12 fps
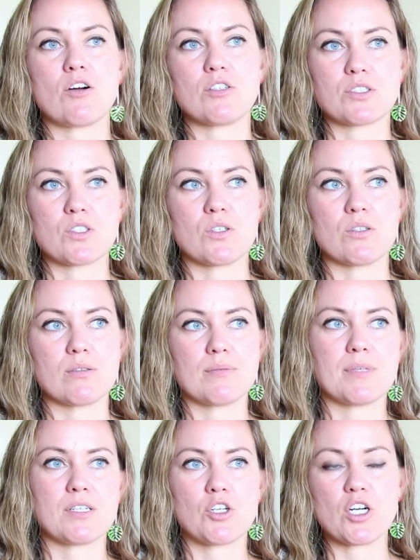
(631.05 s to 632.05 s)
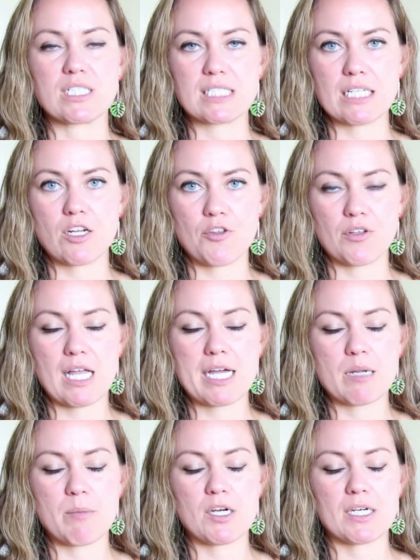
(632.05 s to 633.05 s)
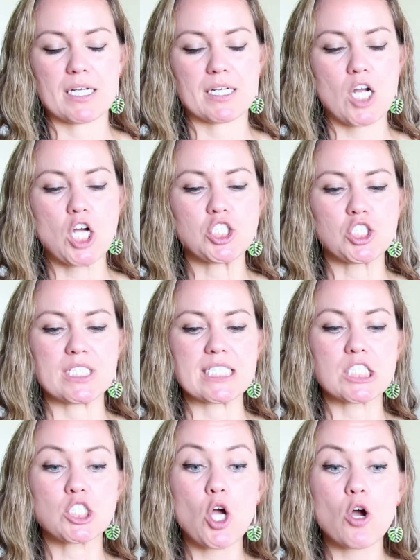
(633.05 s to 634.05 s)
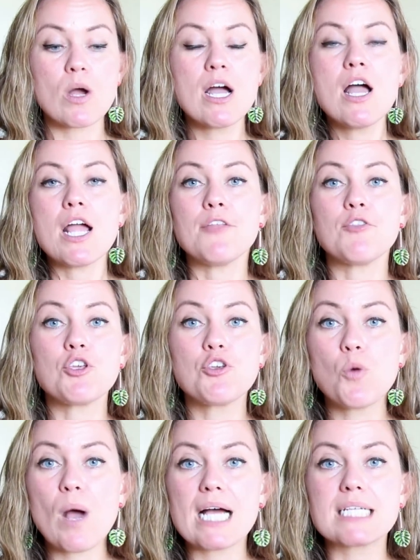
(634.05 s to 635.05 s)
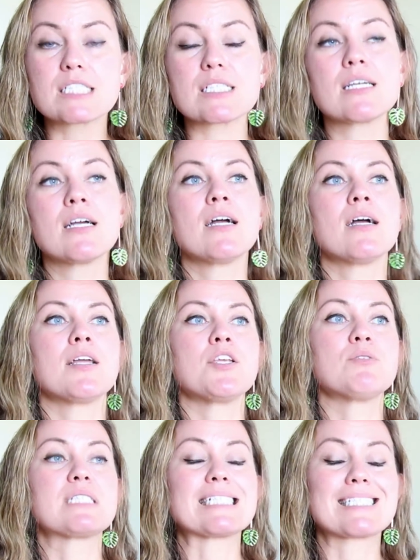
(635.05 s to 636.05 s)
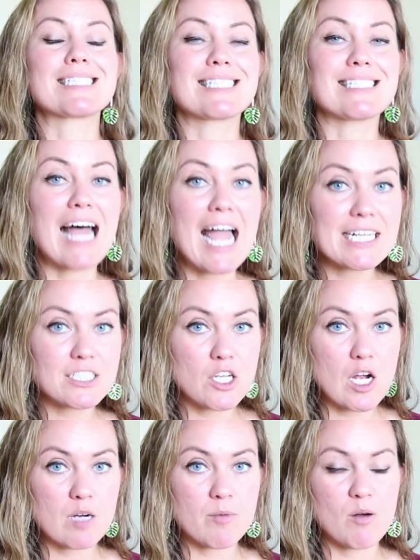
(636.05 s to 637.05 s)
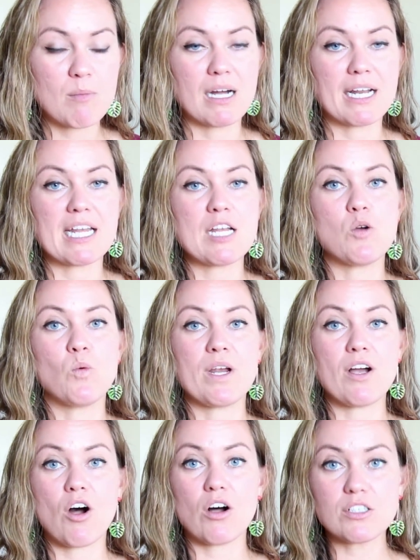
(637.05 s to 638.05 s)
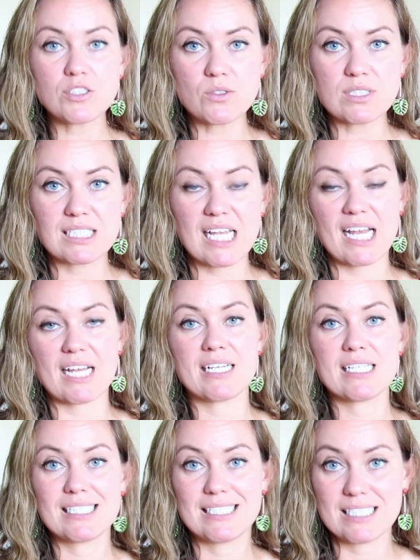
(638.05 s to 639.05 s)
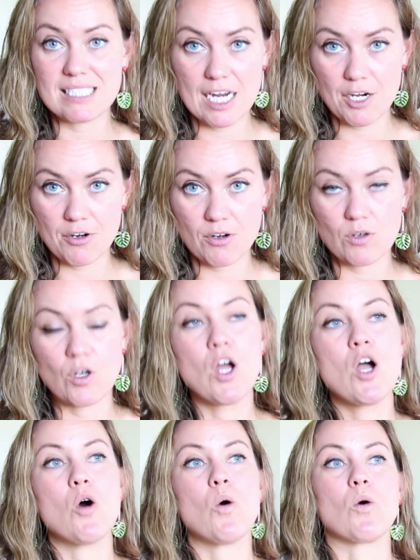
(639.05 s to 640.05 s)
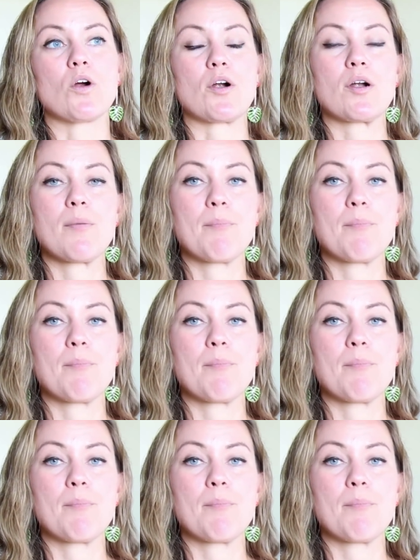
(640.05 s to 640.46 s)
also a currency in other Latin American countries. So in the US, using slang to talk about money, we also say dinero or